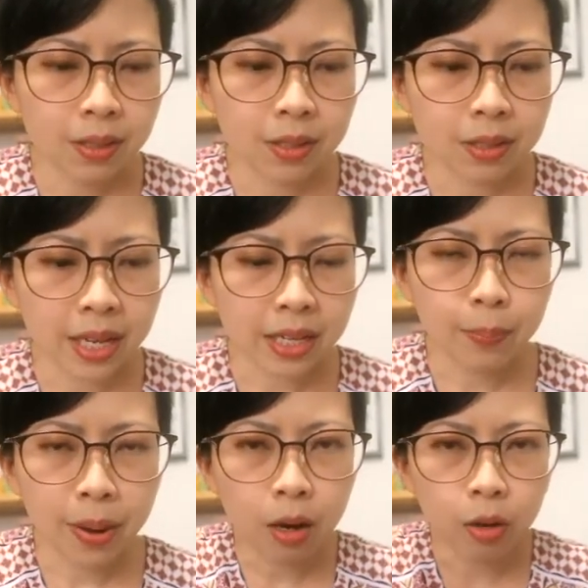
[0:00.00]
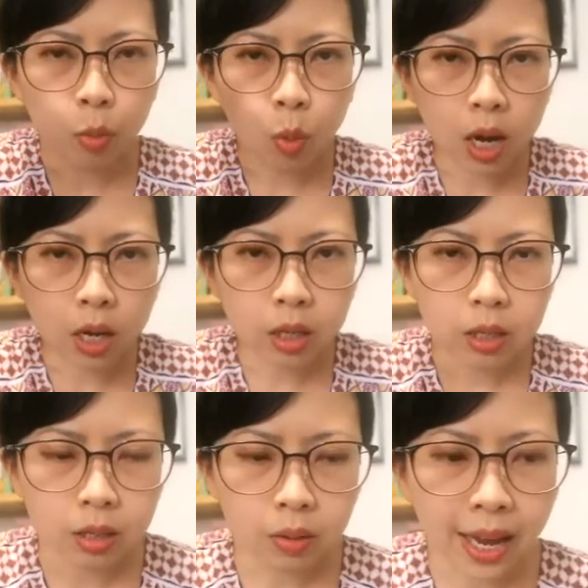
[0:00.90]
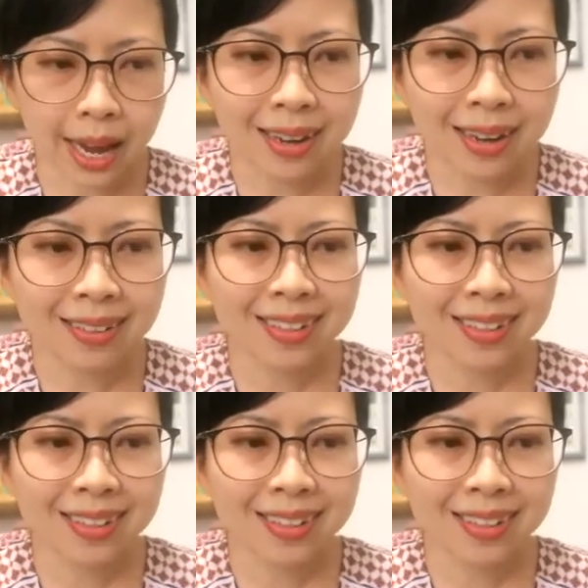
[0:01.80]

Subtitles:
It's like a pile of work, okay?